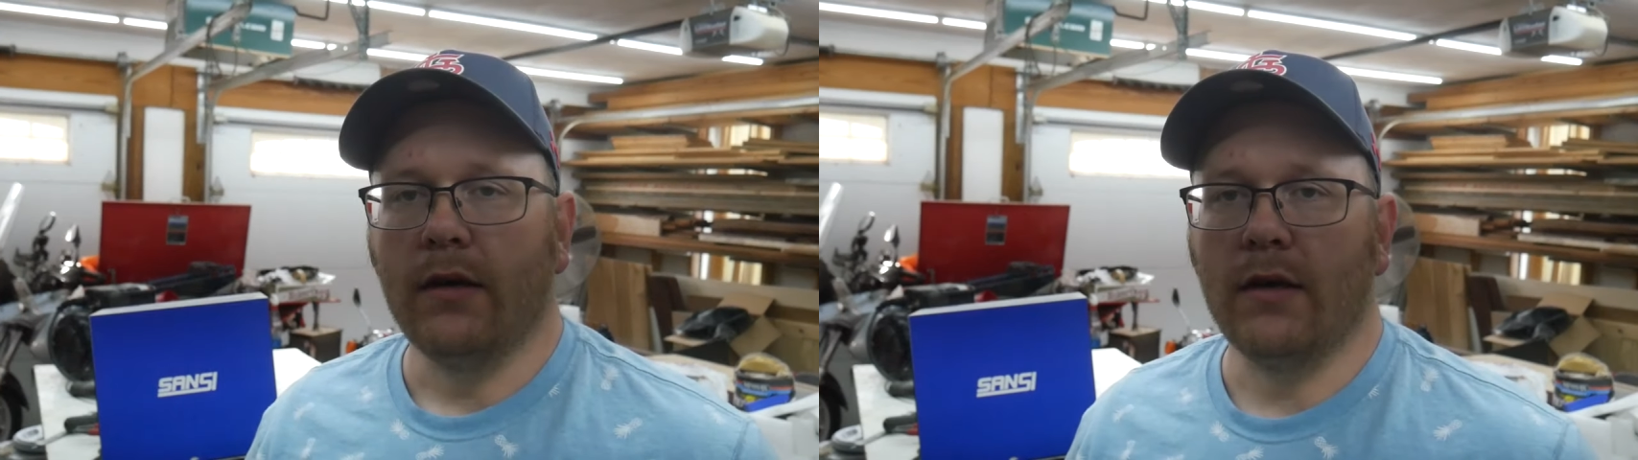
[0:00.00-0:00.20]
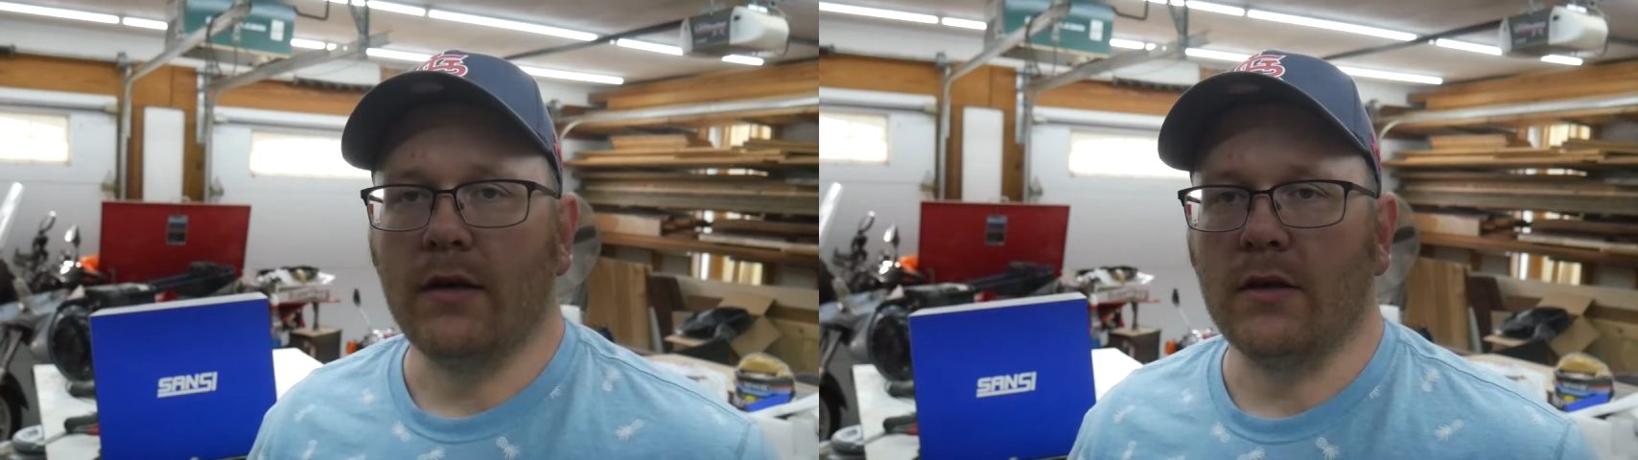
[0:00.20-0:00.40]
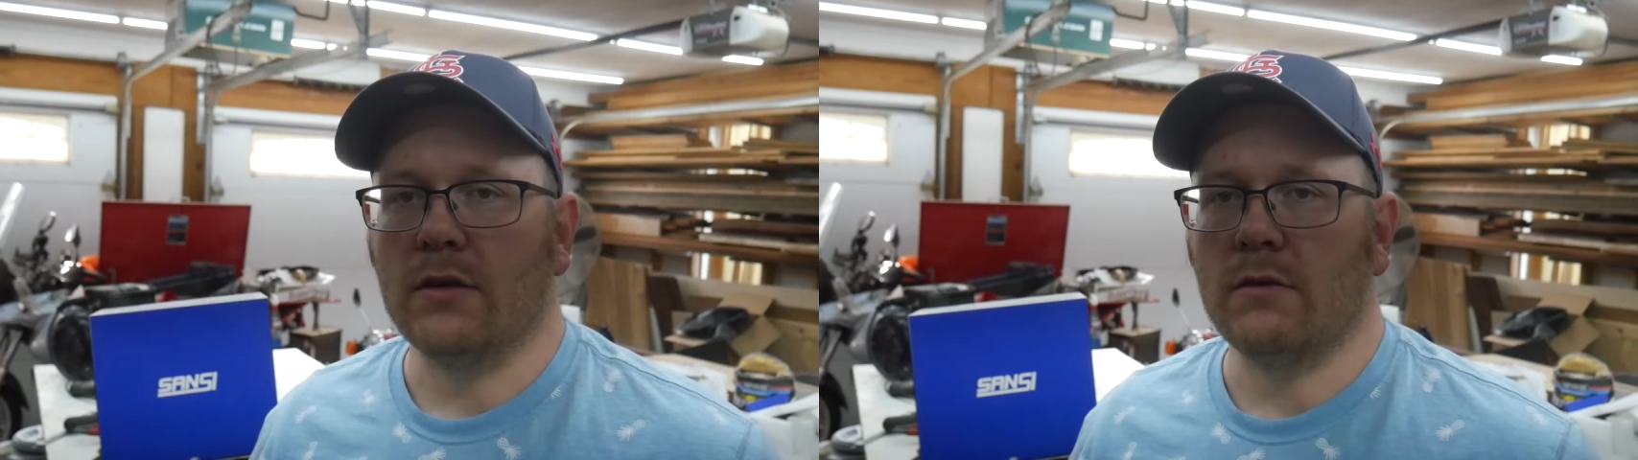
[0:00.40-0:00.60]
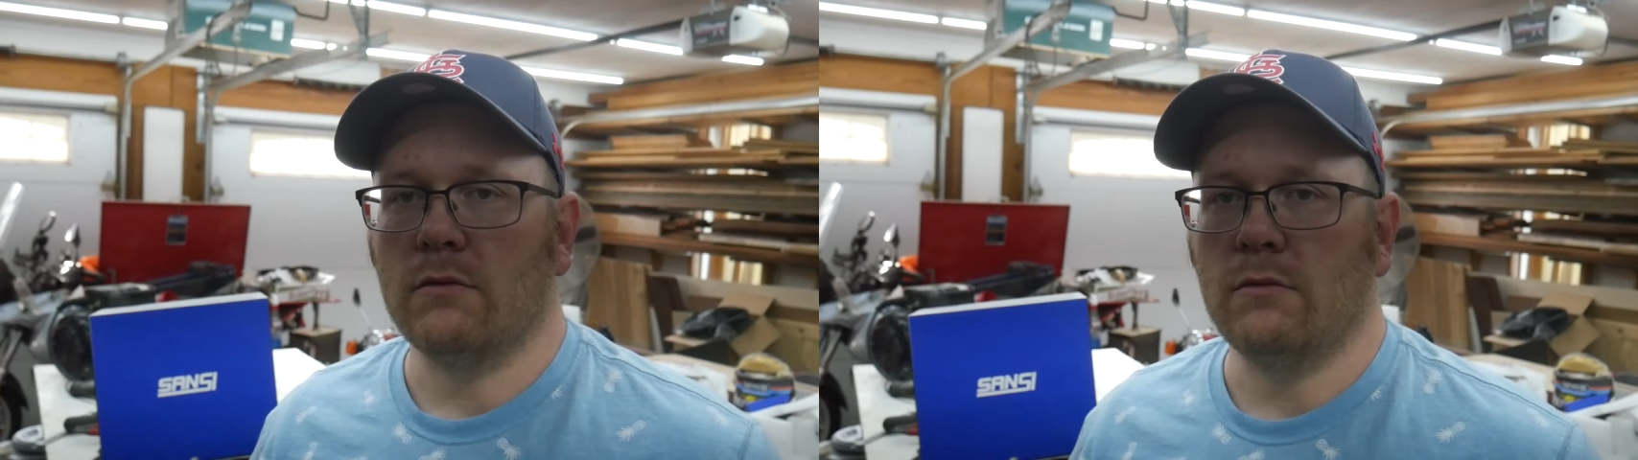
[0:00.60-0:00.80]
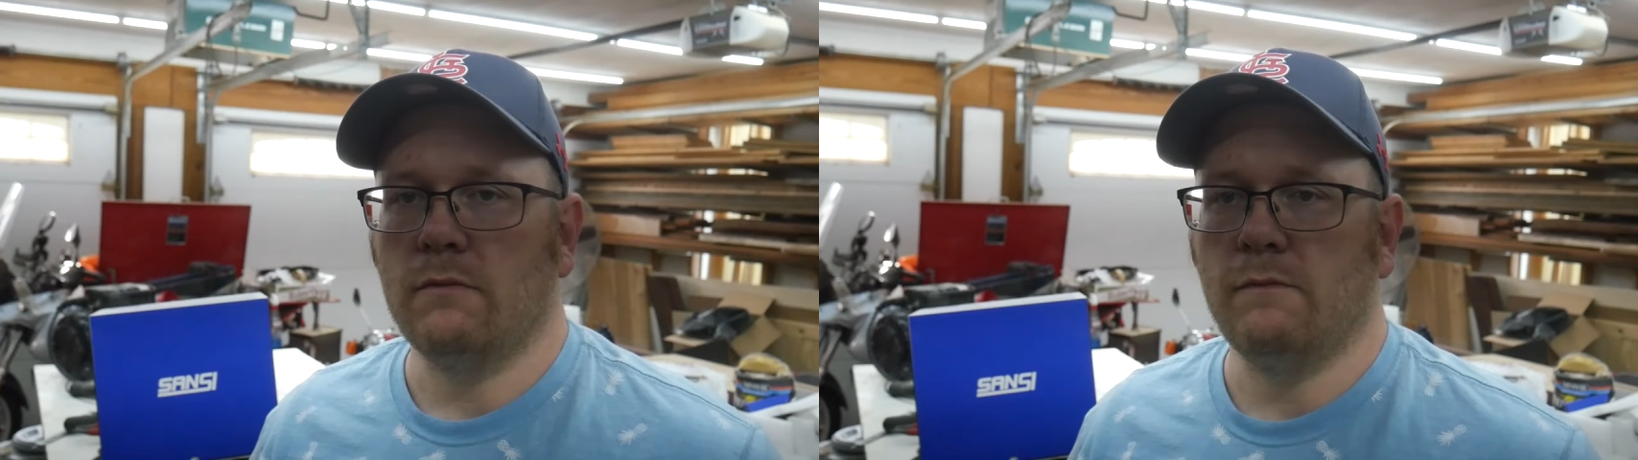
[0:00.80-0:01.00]
is
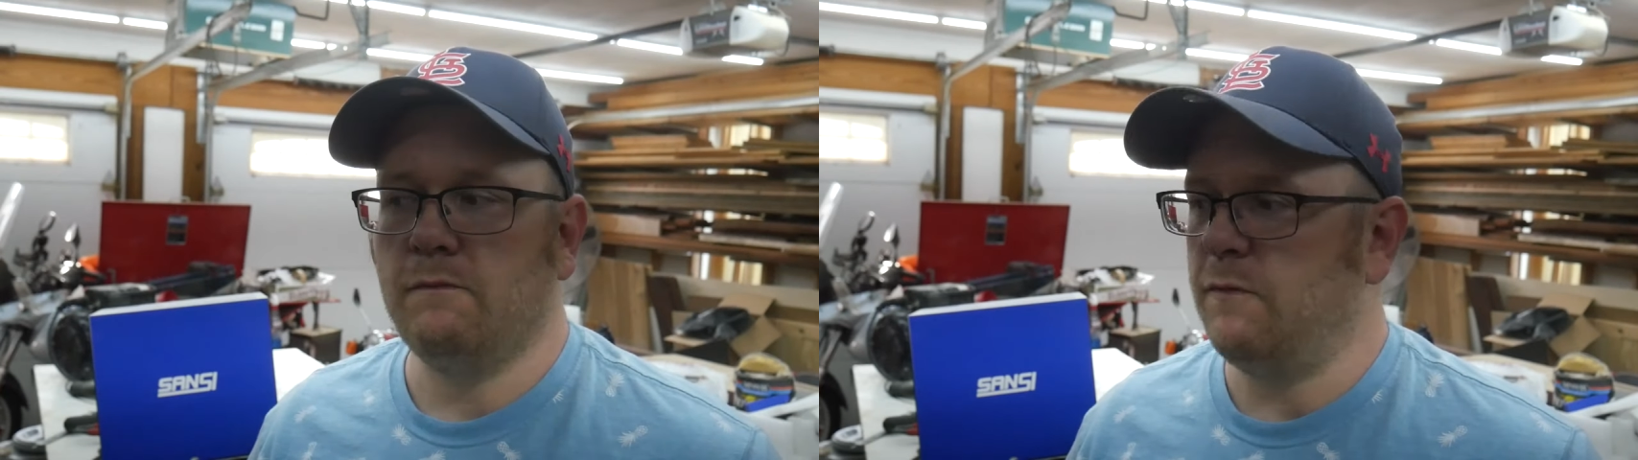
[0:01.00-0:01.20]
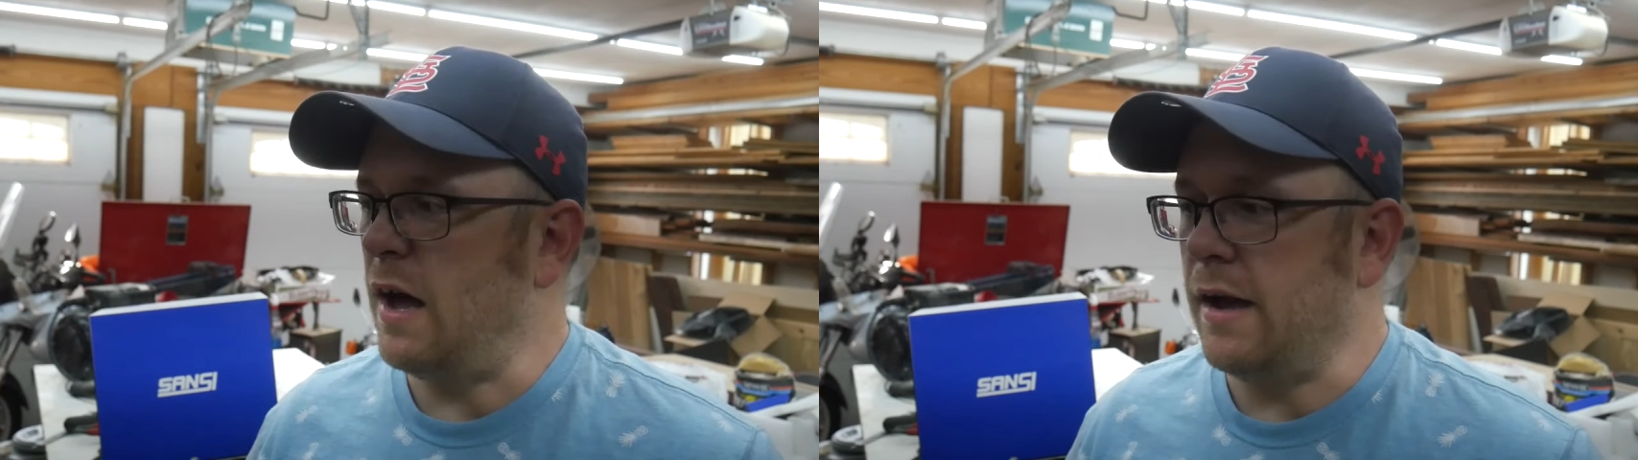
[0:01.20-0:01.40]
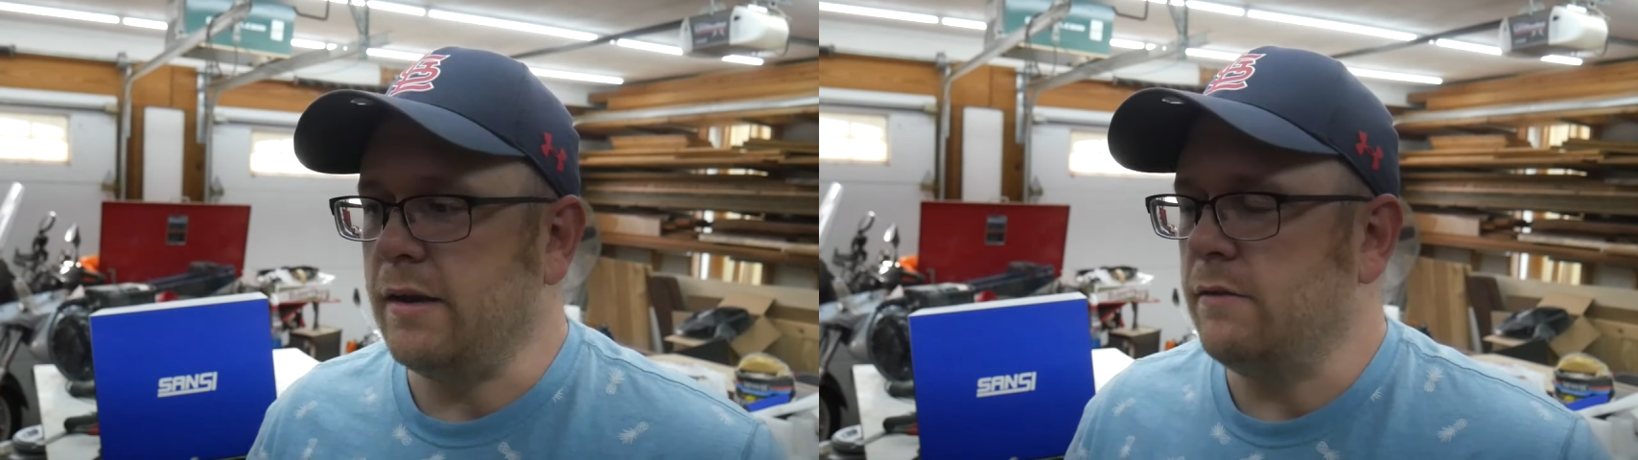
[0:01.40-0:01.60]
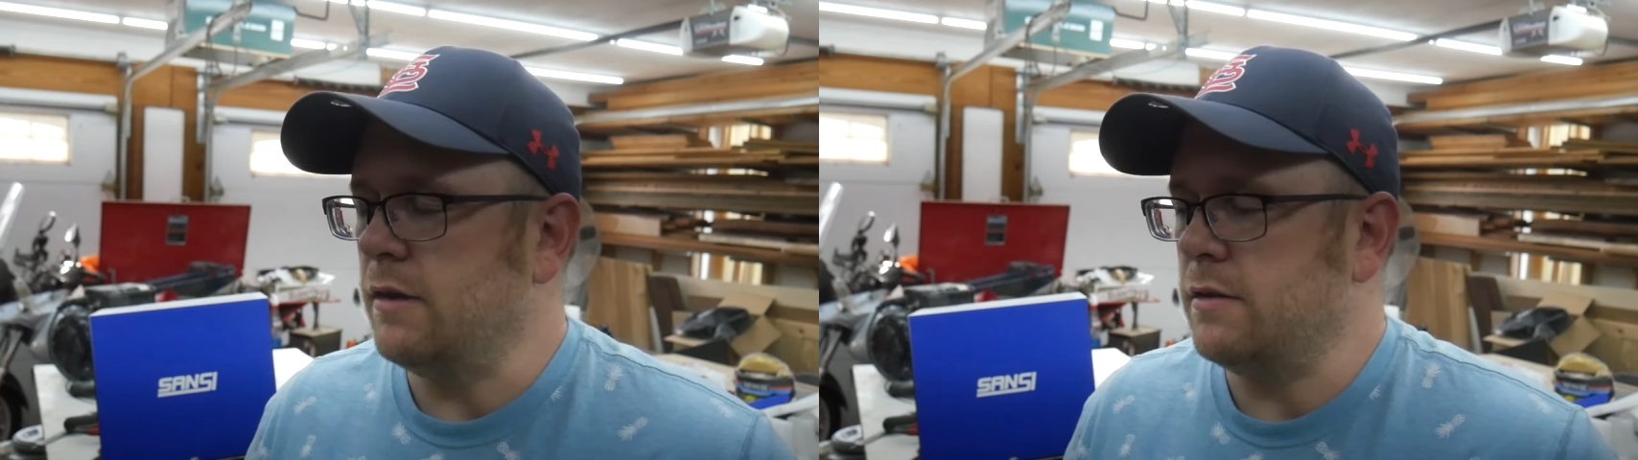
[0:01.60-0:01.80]
fine.